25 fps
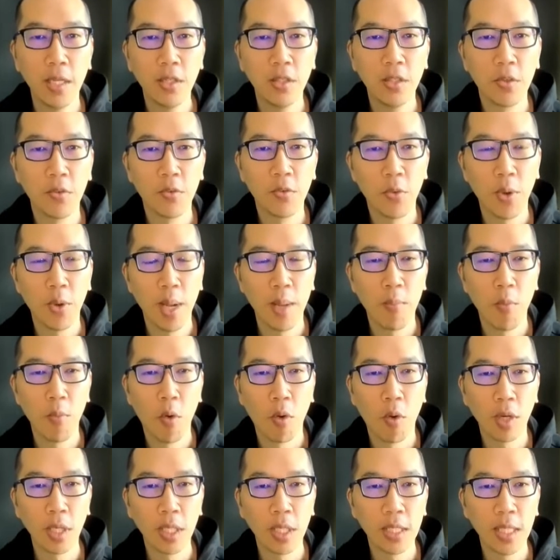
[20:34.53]
to frame
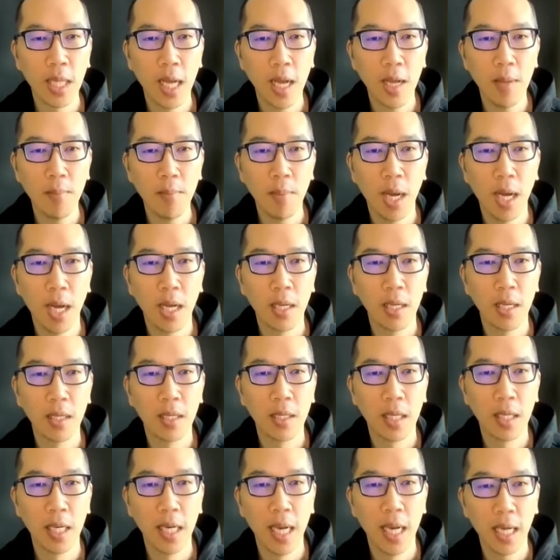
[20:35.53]
org design by
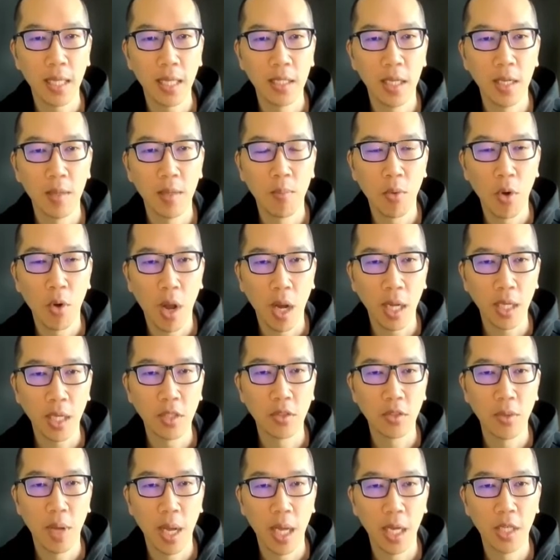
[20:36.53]
connecting product
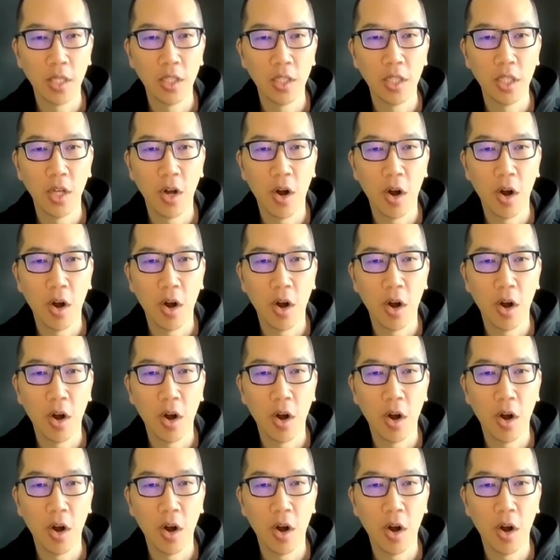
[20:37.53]
strategy,